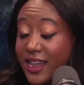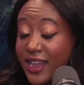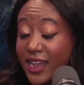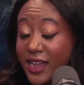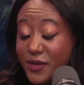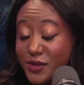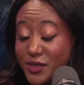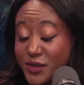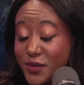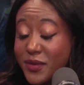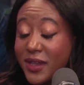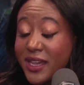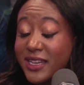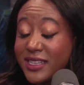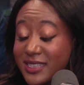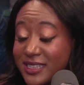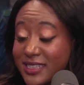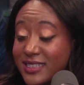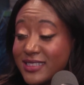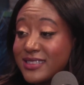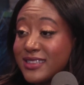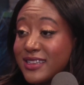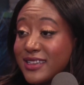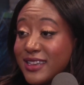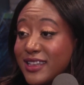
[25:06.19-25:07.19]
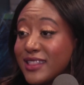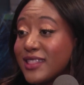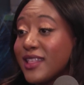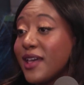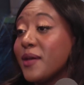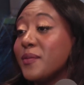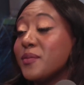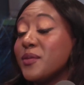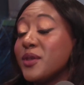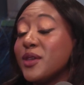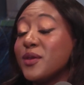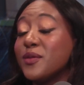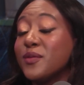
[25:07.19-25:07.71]
It was amazing seeing
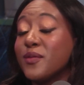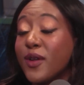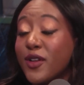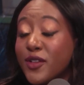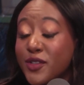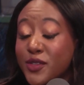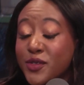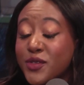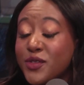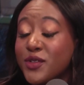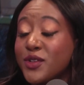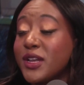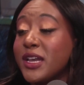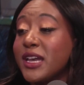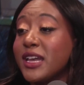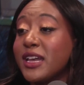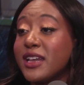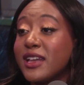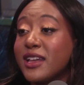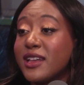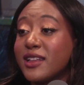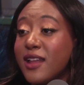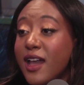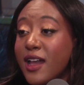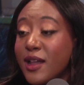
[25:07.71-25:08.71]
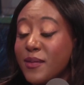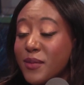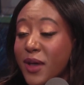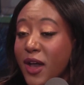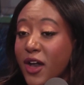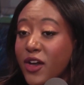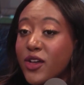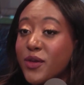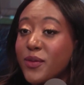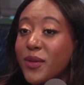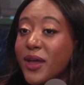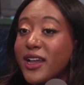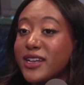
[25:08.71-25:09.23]
them be Martin Luther King and
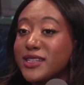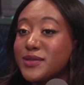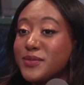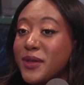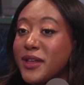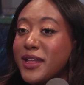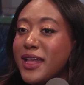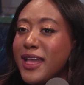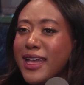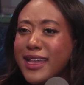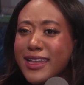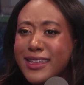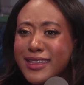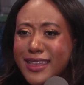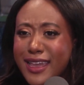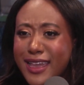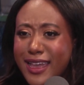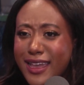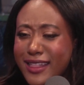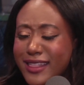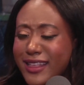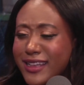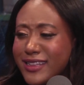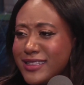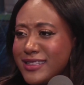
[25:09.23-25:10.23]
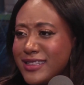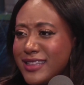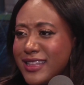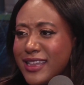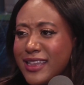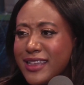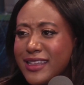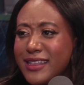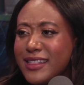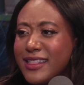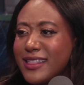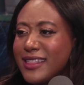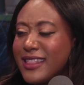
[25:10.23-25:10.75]
Malcolm X. But
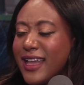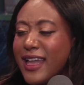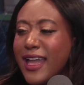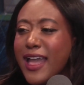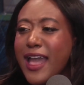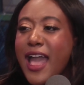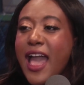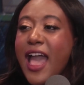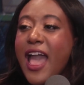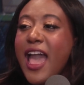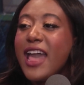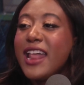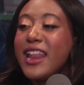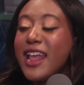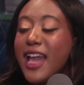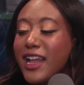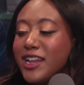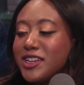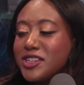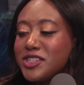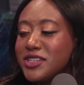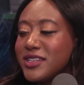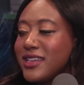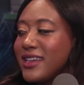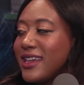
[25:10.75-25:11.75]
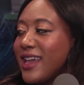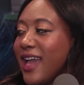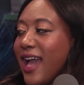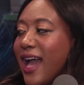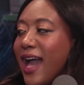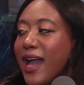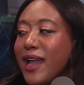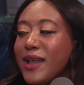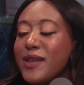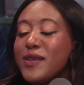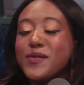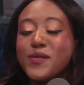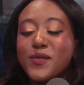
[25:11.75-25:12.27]
let's and actually,
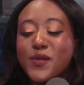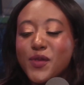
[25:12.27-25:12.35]
I